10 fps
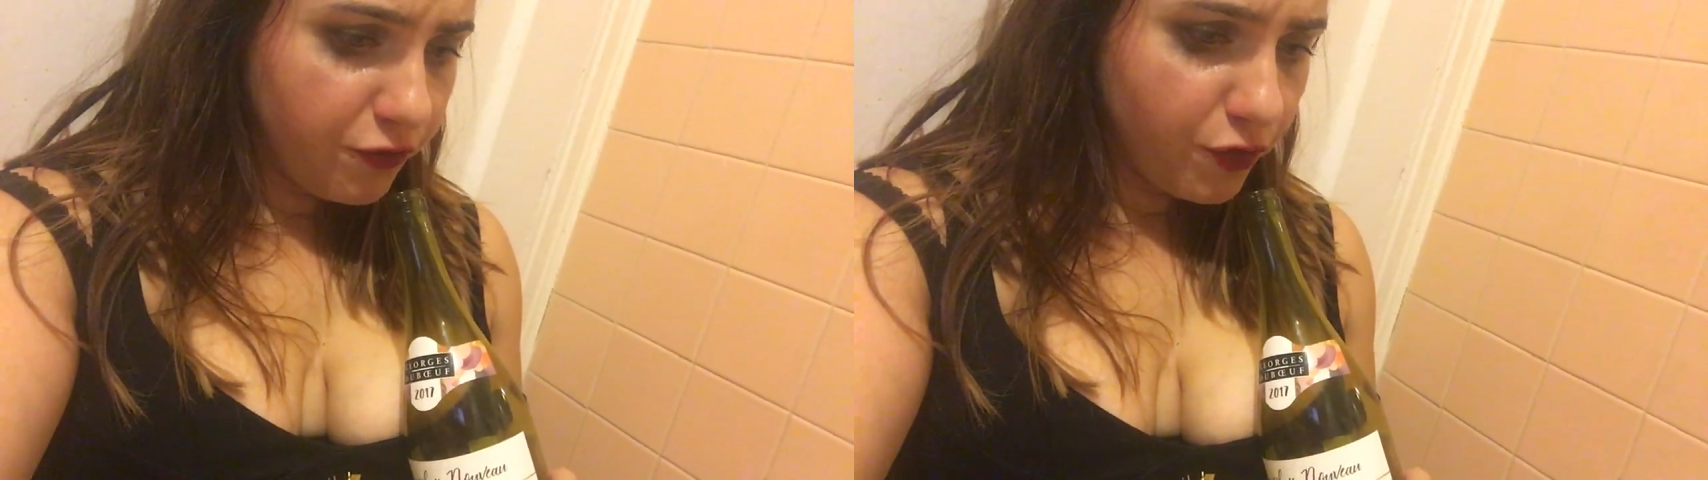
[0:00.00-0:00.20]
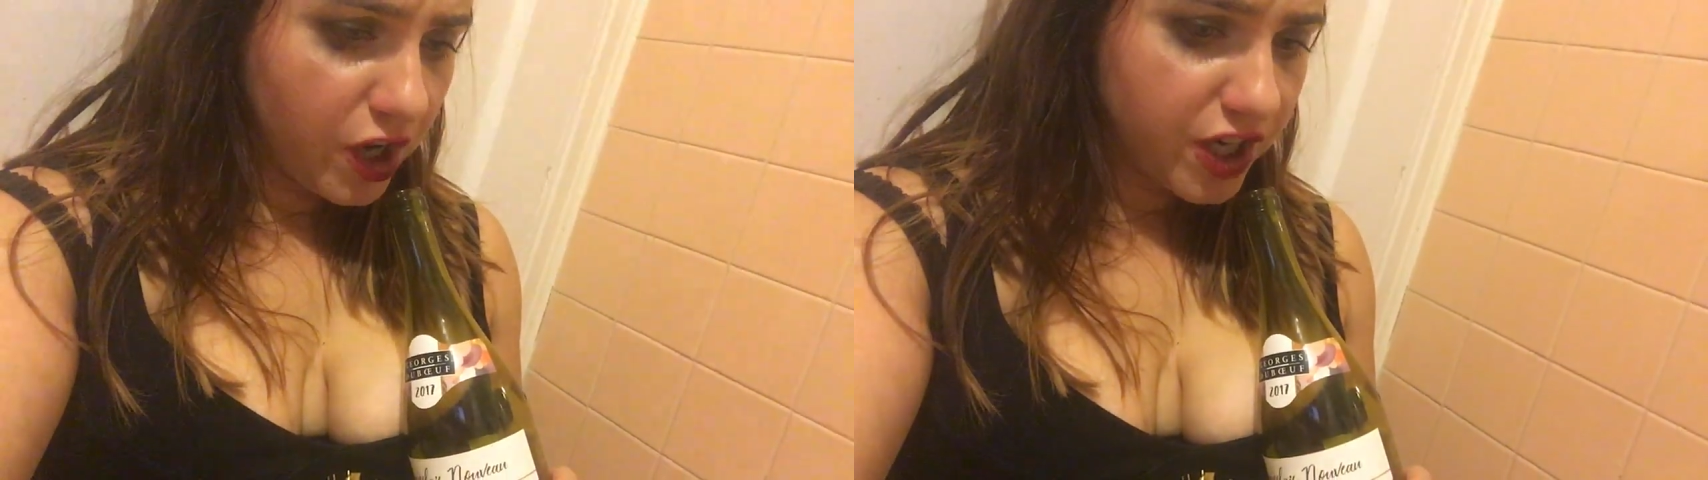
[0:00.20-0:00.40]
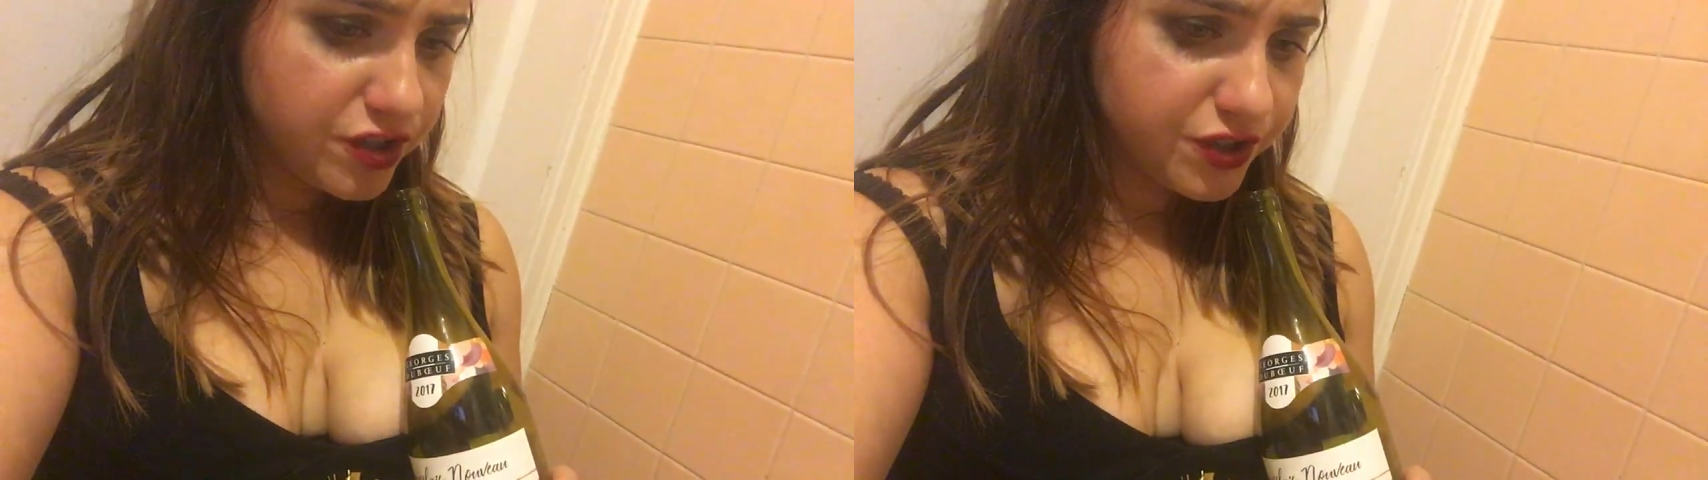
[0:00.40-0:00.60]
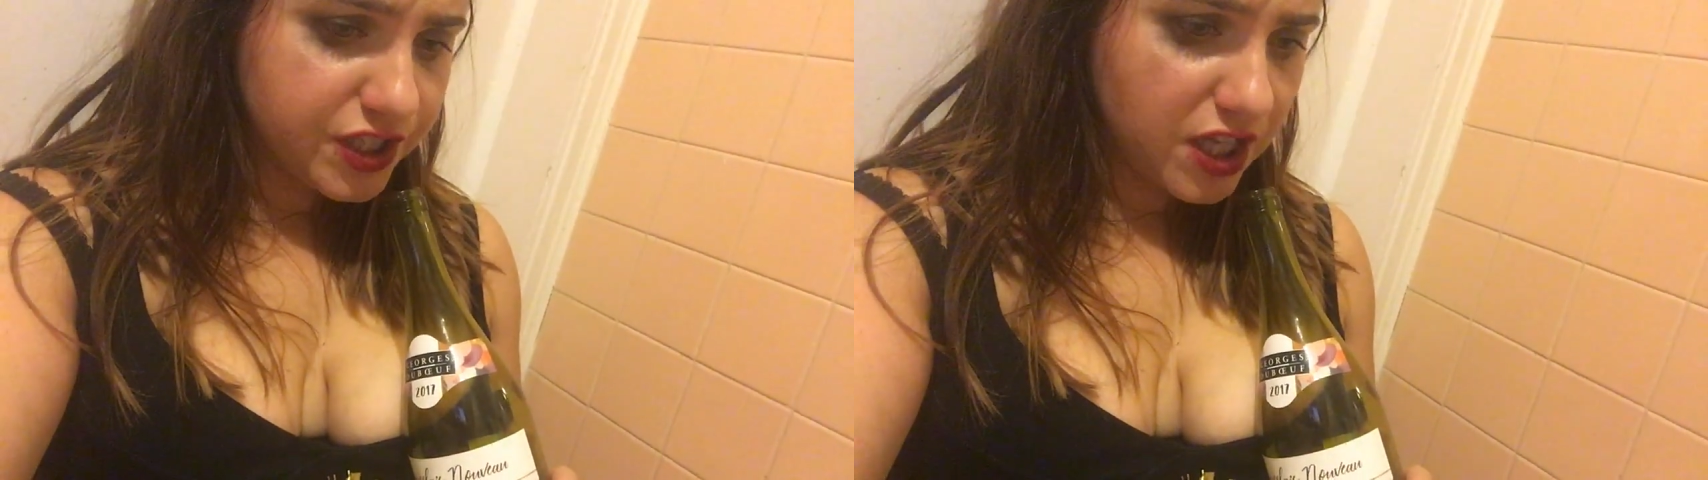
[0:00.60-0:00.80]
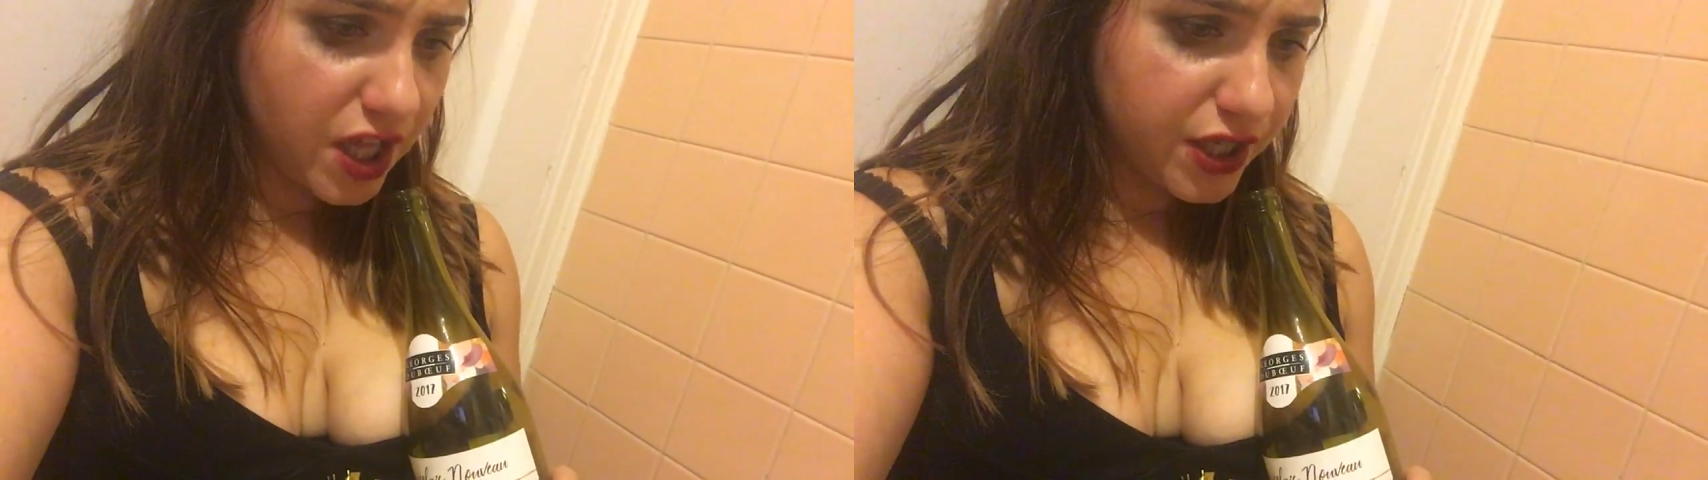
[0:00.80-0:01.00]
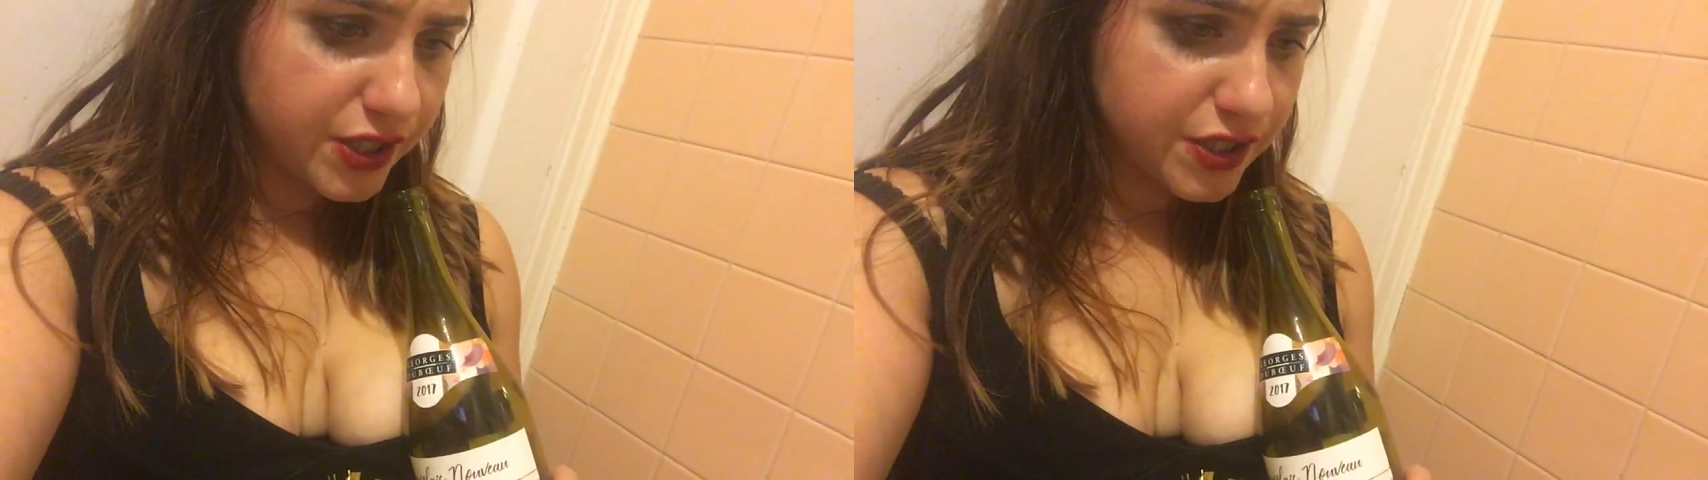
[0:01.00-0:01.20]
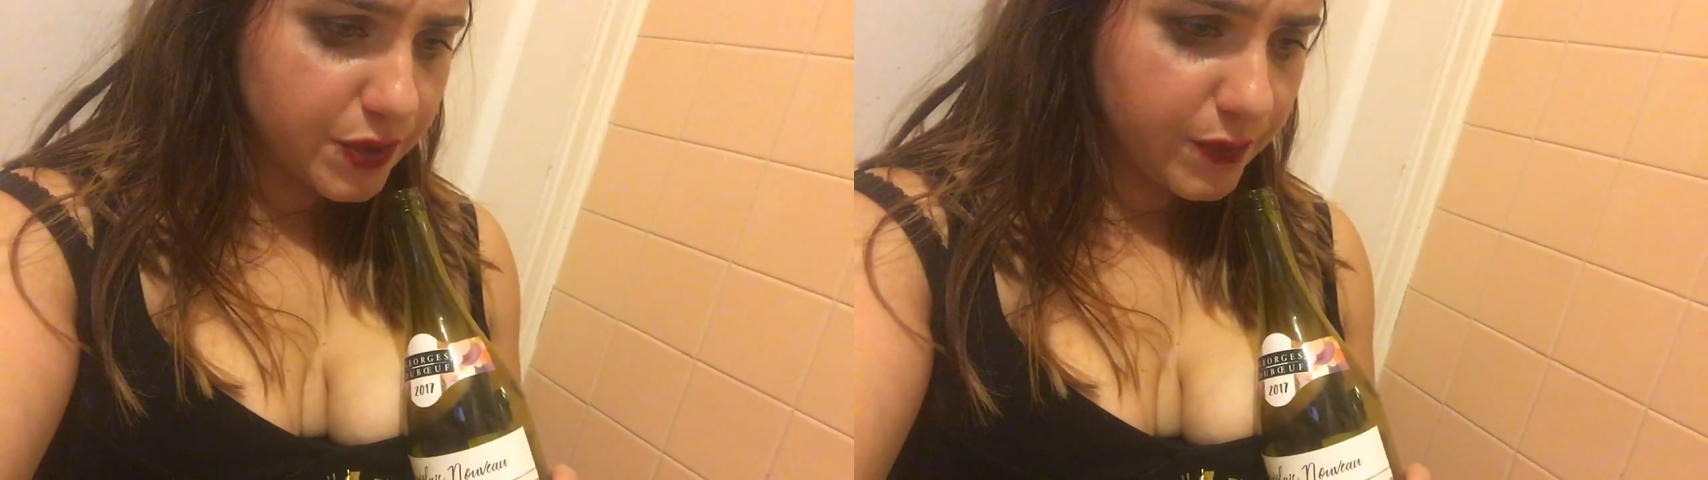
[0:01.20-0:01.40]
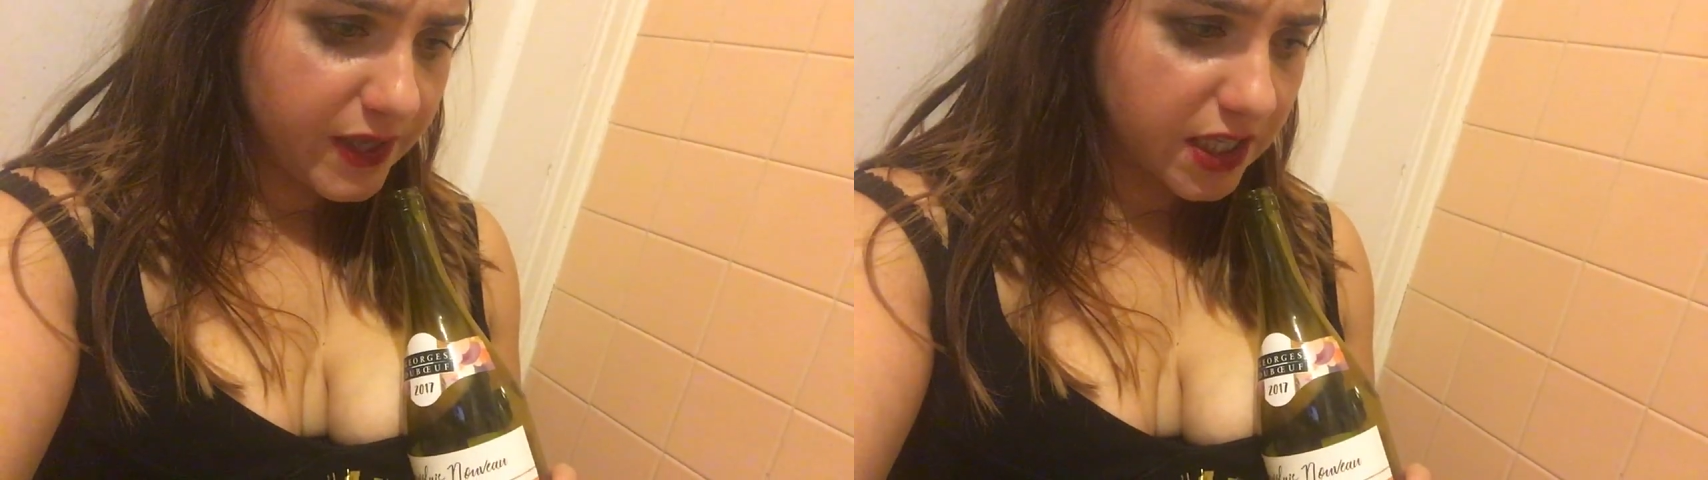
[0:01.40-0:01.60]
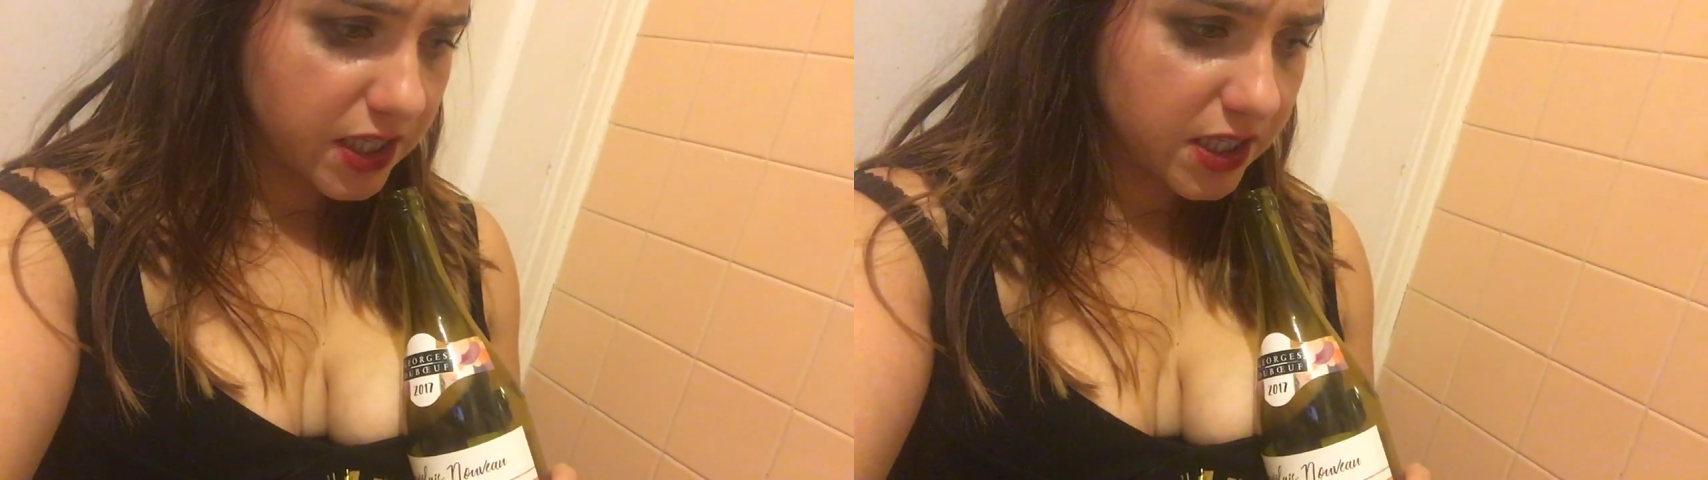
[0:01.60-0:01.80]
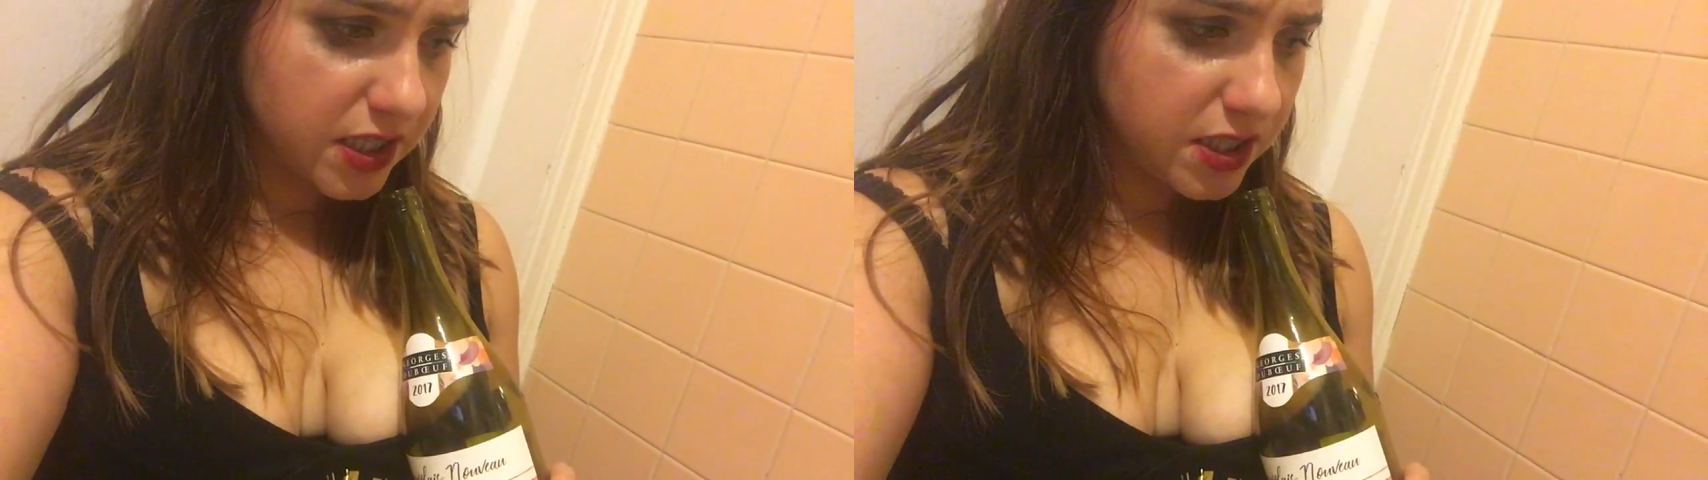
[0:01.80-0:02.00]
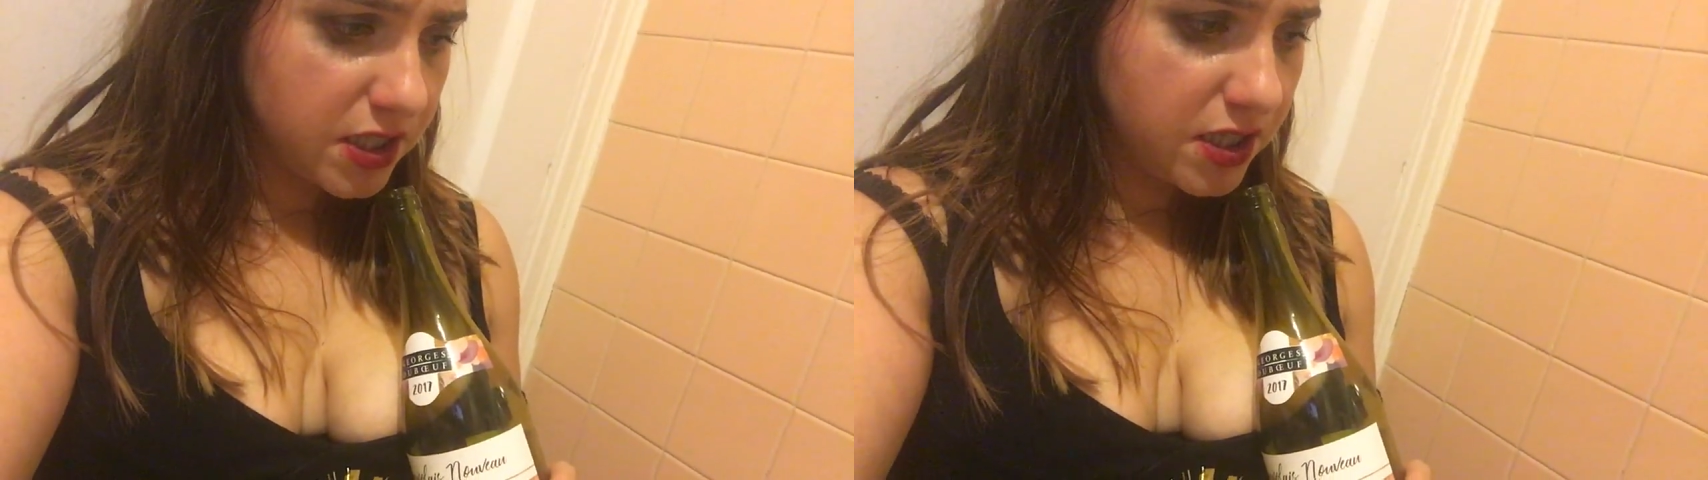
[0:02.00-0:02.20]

$400 a week,